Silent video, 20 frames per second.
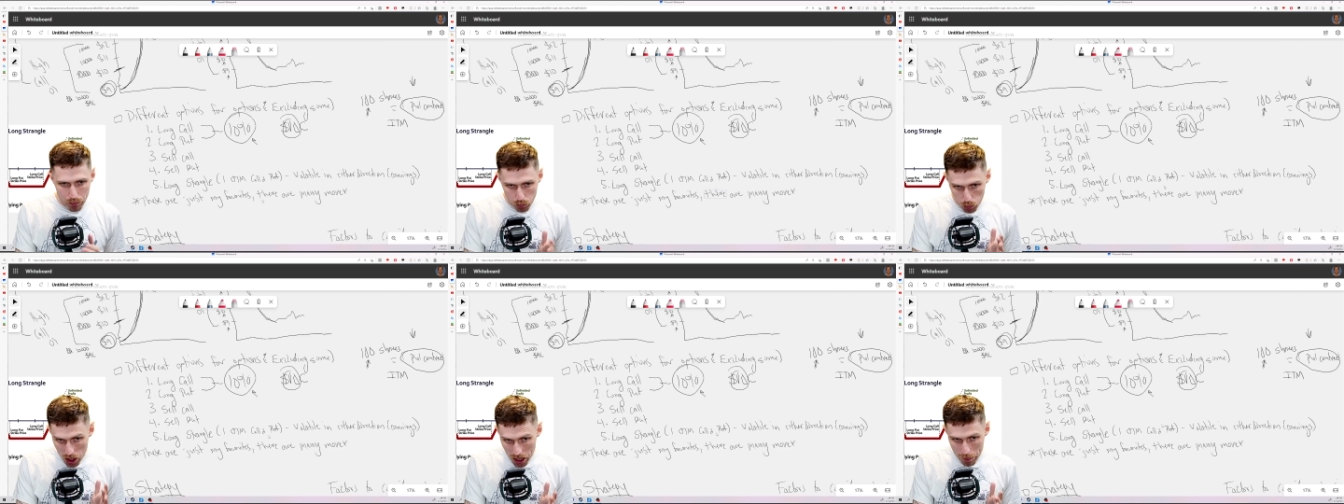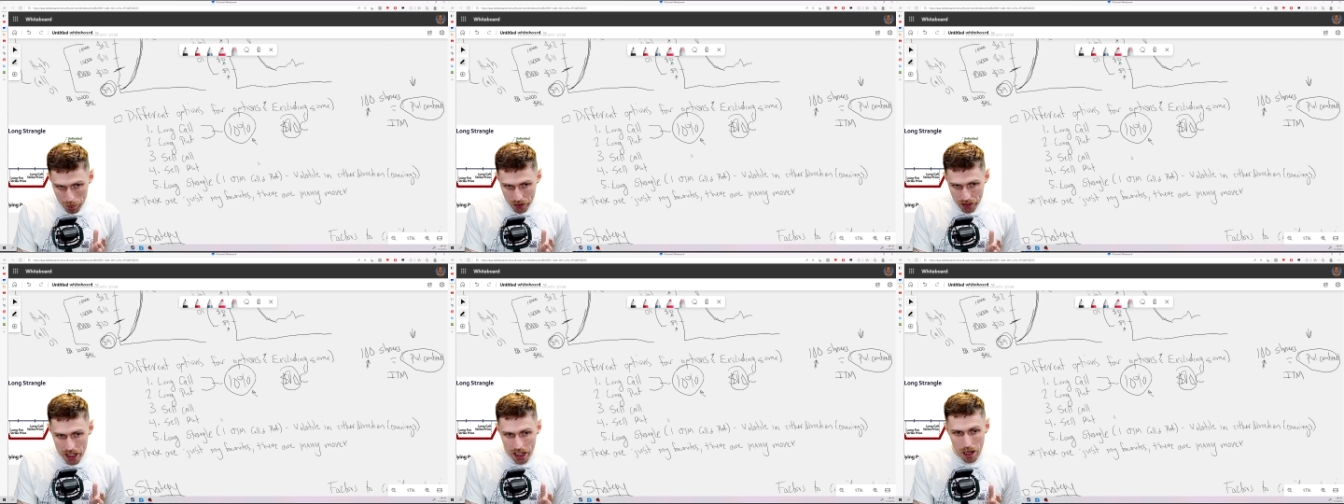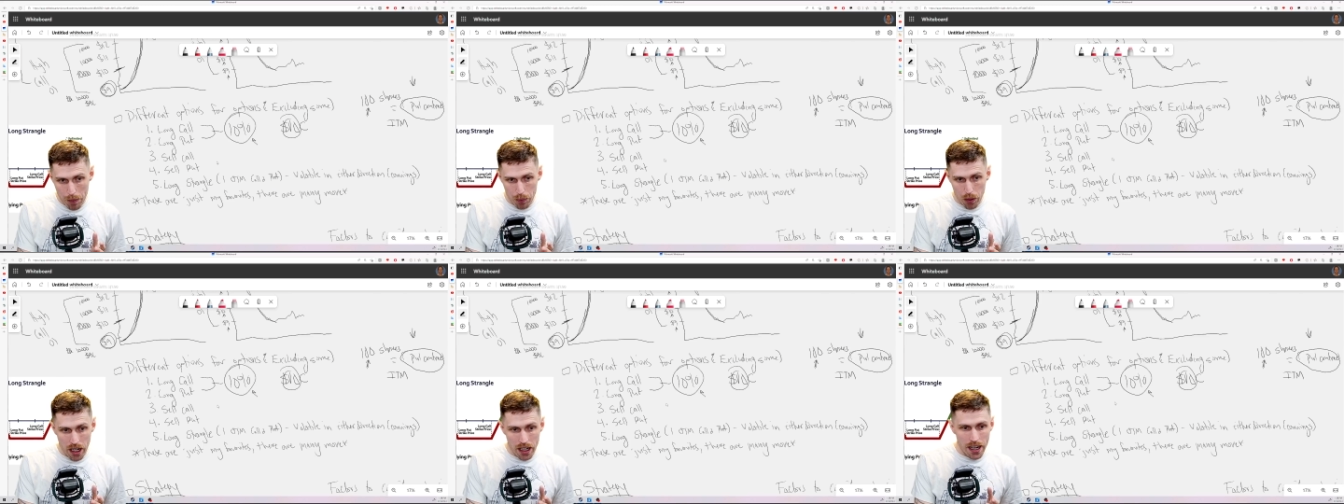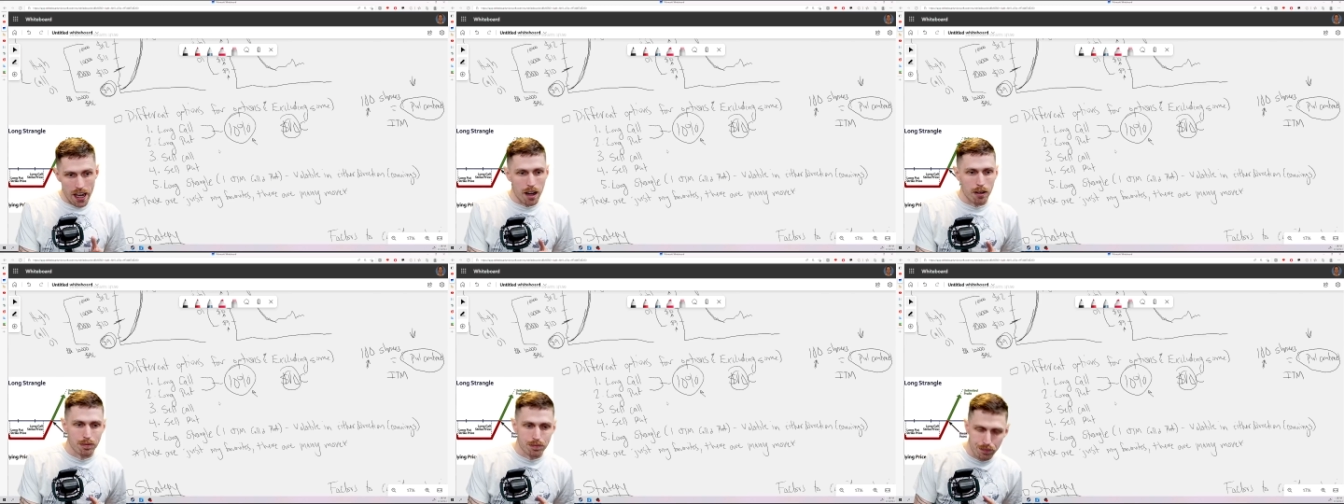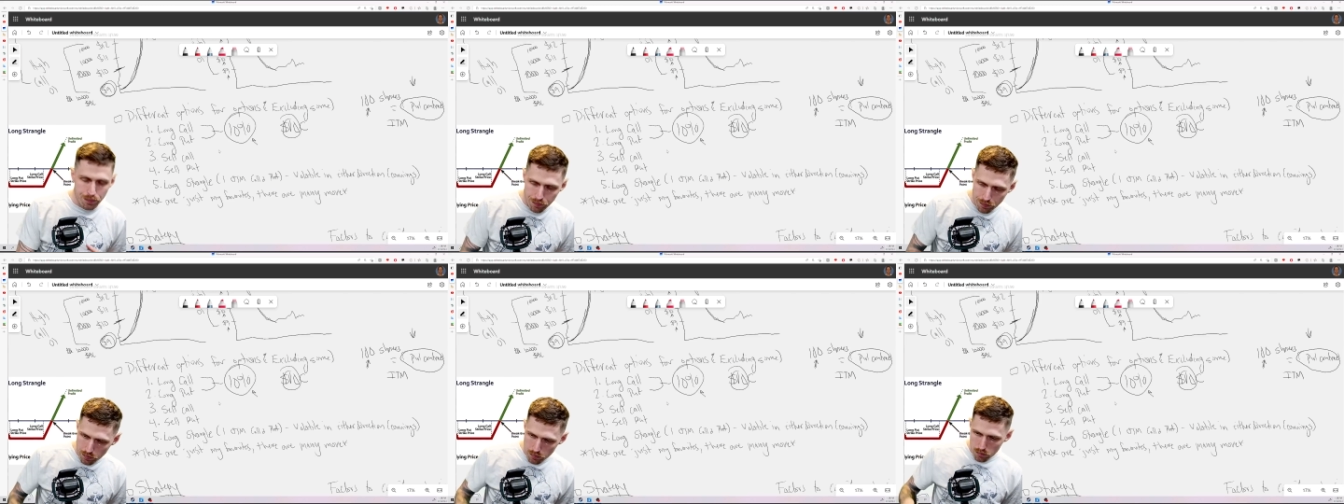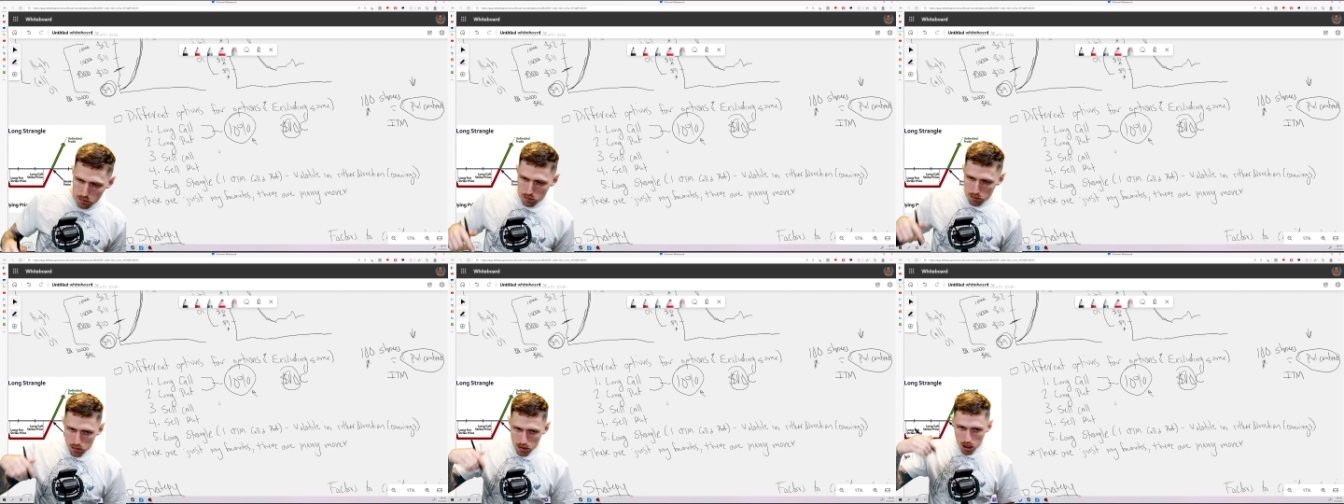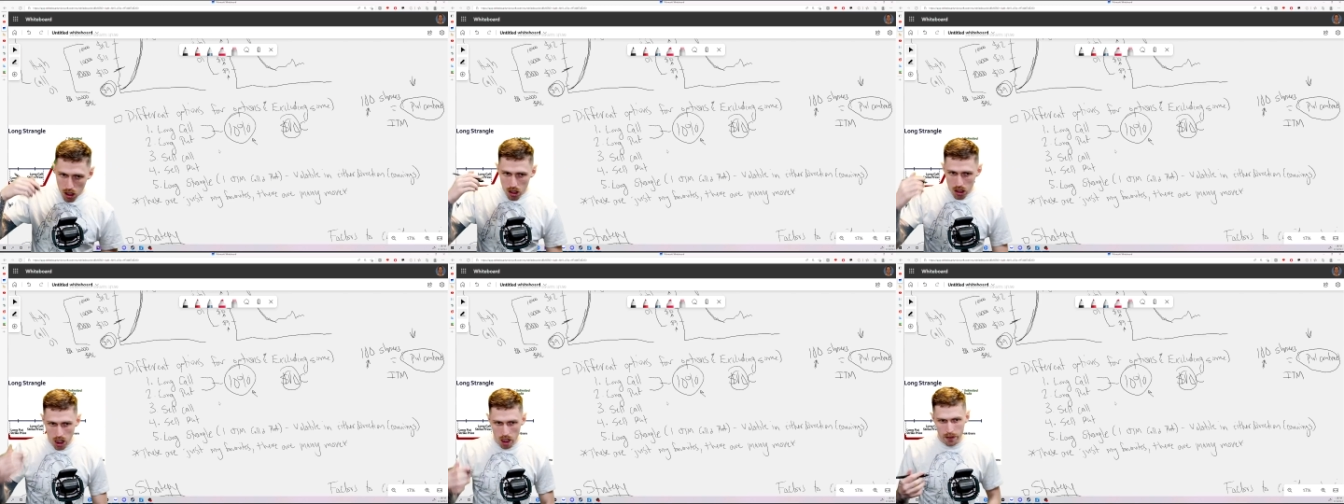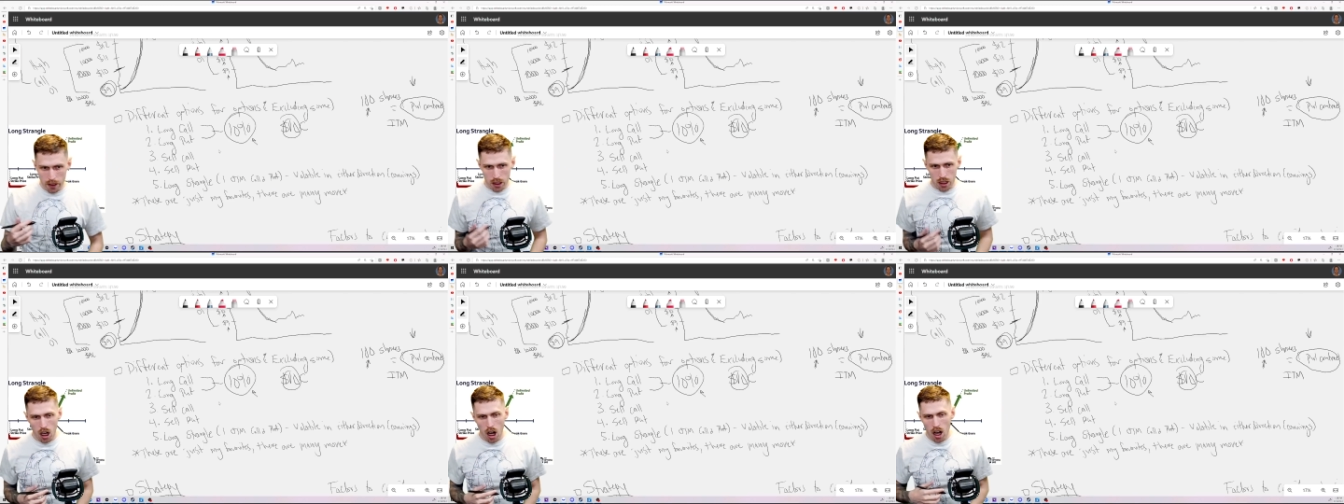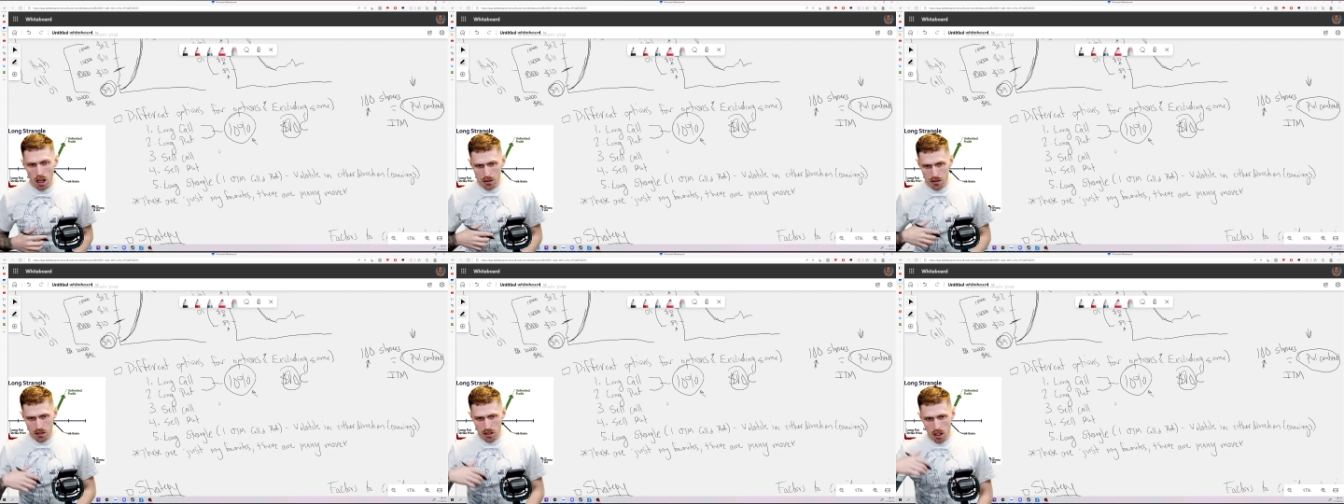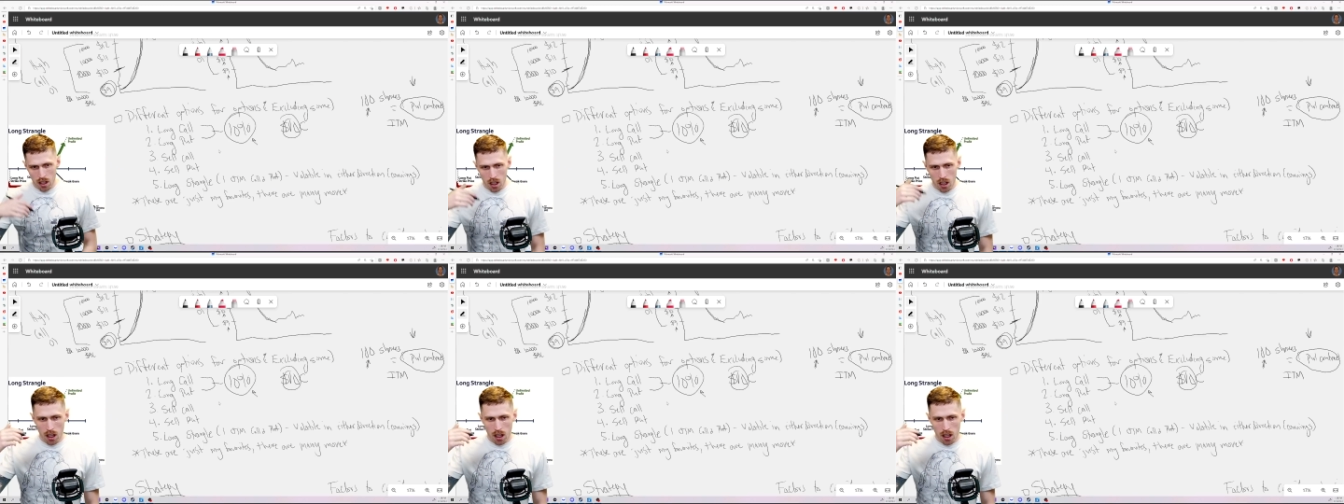Want to bring that up right now. Covered calls,